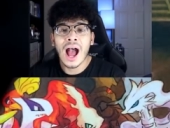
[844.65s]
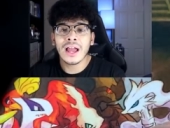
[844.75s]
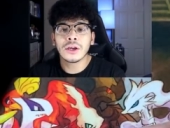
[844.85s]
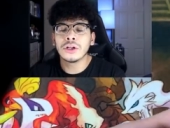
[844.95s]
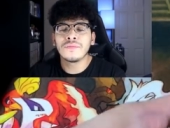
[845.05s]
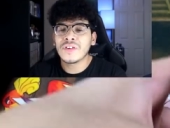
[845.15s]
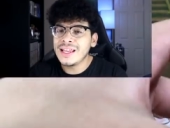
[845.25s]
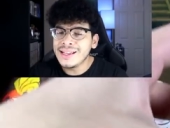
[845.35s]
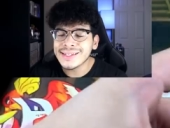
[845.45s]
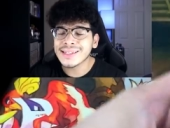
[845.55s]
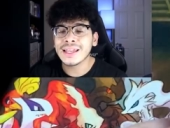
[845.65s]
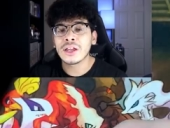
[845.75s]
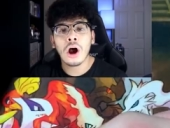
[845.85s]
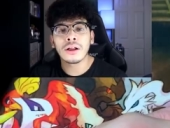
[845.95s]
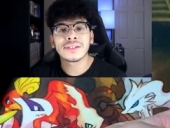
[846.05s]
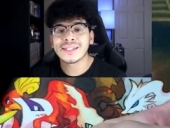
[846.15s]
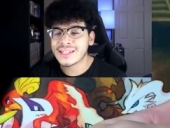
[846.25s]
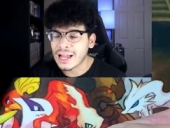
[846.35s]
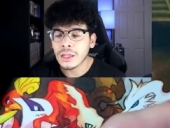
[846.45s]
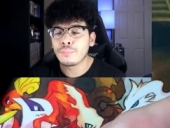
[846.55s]
I could have easily gotten
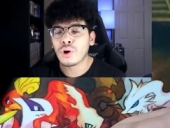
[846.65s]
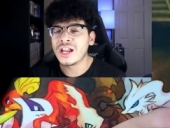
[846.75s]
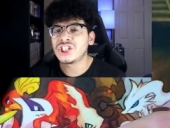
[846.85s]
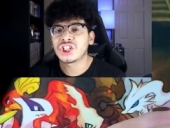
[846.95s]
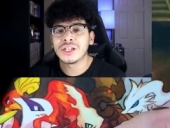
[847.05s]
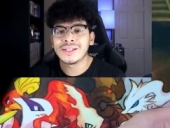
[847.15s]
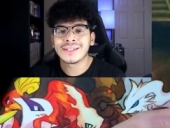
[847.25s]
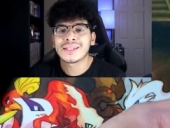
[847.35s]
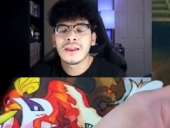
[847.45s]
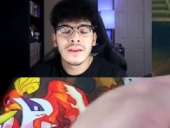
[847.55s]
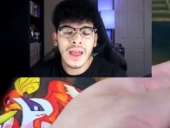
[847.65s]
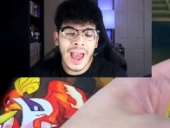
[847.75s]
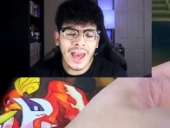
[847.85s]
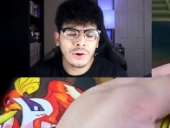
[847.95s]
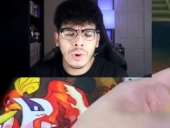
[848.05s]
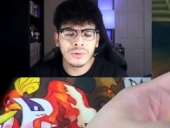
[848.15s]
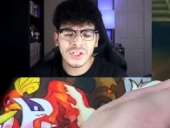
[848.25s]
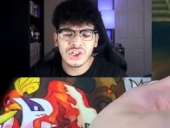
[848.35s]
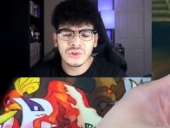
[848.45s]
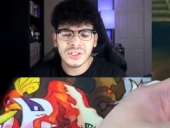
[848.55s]
Celebrations and what
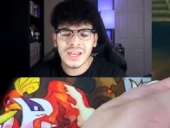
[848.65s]
was the new